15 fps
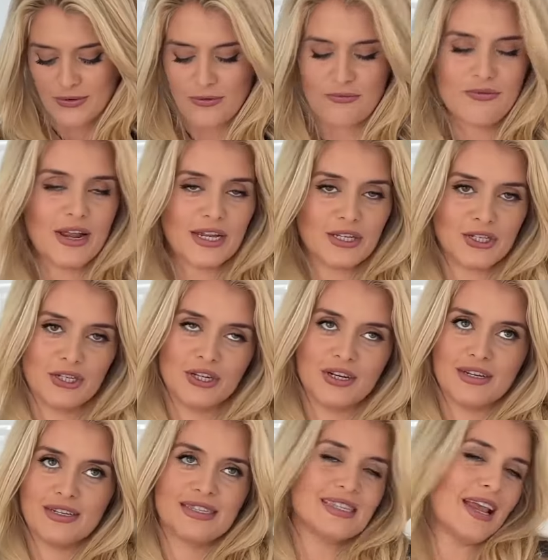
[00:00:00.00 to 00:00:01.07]
rich,
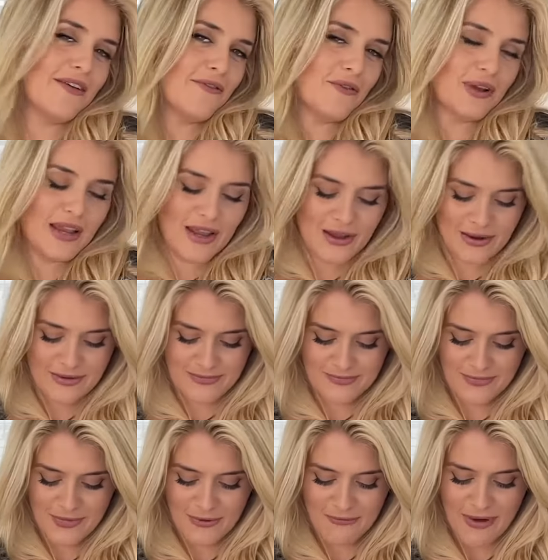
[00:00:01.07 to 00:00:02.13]
savory,
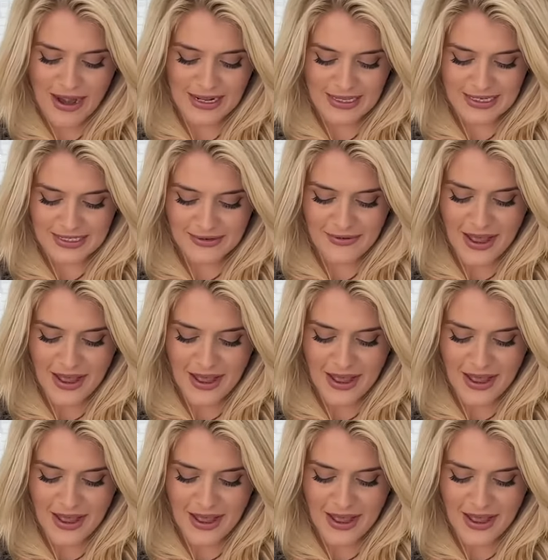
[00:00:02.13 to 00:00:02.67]
redolent of